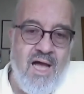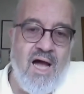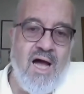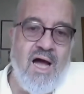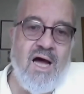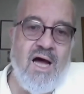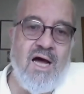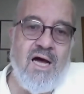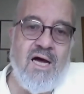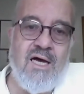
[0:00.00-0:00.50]

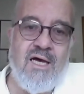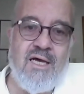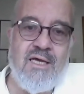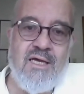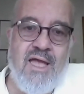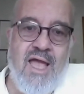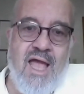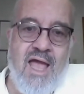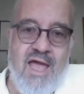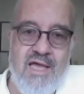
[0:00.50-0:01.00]

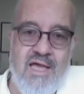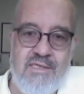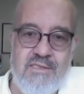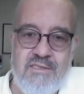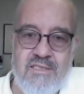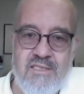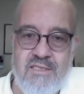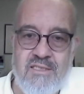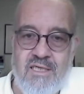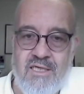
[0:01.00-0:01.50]

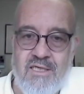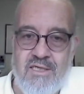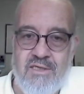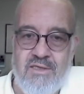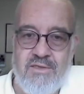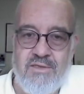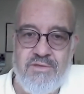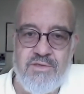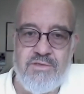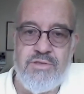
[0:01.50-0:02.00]
And
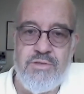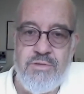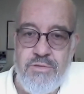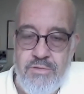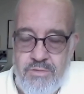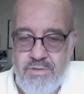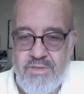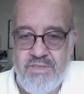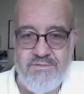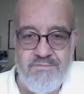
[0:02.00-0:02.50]
the
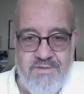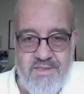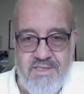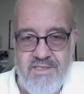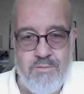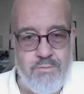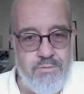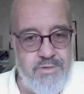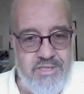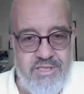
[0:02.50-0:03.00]
news of
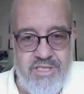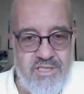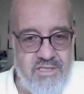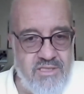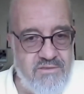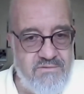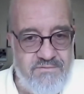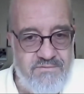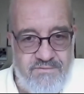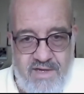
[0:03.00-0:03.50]
this
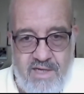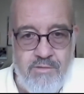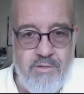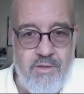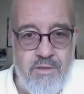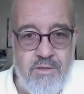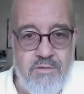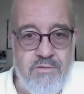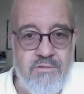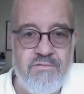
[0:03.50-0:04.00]
reaches
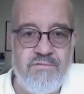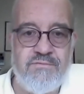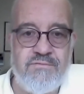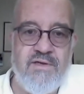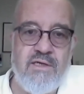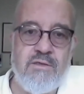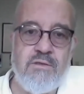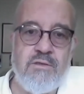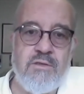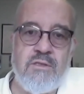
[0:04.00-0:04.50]
Pharaoh.
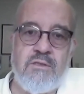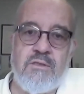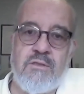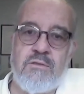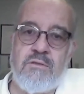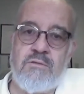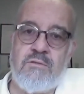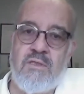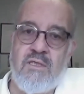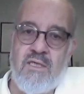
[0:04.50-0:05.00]

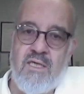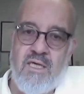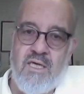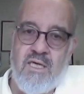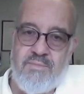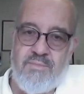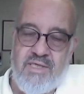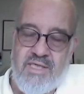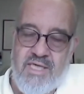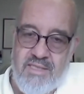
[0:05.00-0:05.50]
Pharaoh,
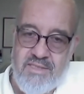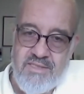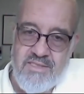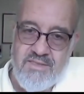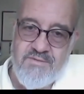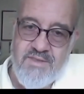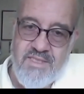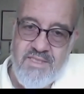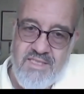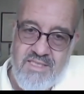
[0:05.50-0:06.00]
because
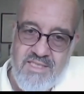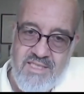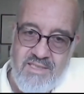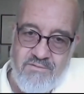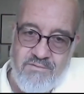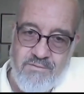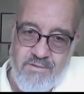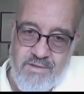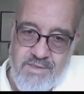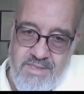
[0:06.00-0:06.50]
of
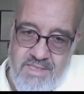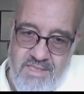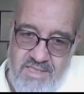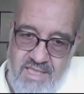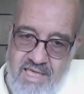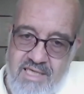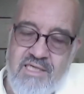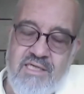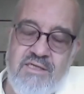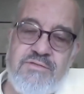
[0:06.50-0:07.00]
for the
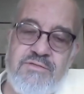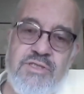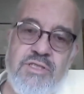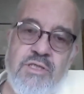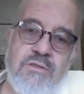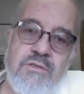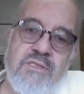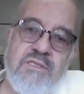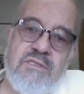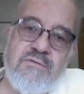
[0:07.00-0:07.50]
sake of
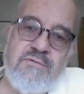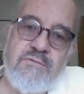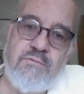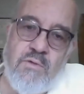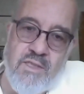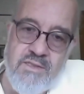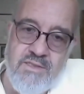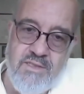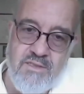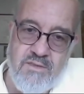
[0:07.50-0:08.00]
Joseph,
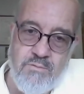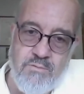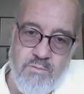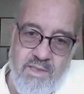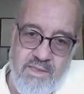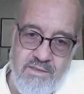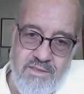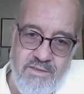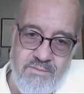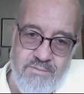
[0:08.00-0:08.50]
wants to
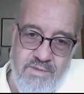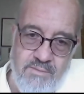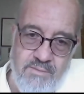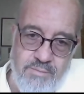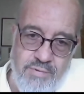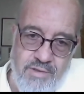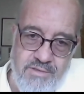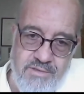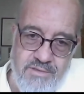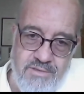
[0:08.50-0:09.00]
welcome the
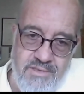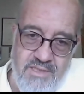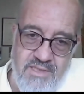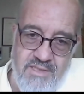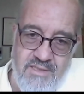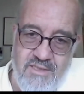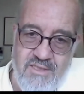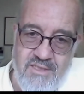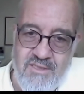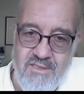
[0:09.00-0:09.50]
brothers
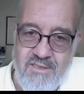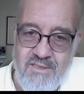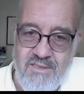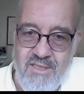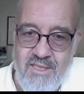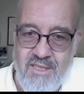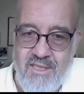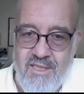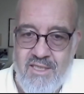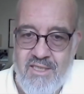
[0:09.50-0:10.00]
into
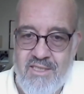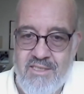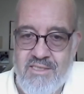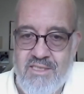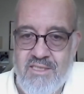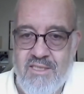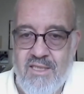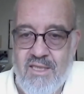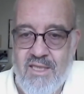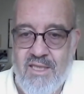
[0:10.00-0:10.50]

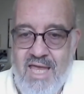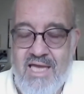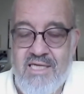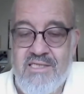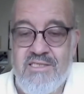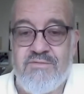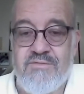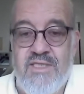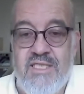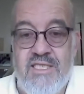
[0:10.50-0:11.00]
the
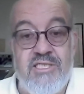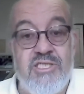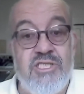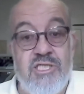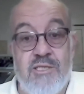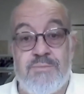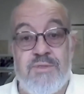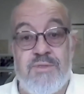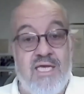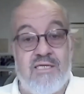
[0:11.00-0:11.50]
land of
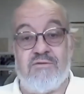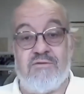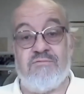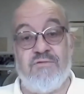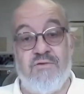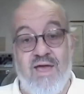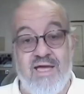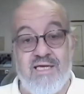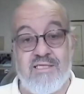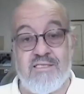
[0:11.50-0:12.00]
Egypt. And in
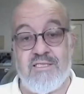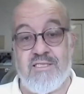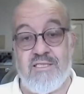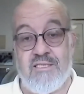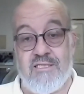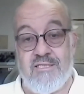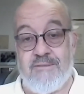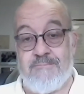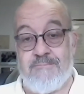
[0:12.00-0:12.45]
fact,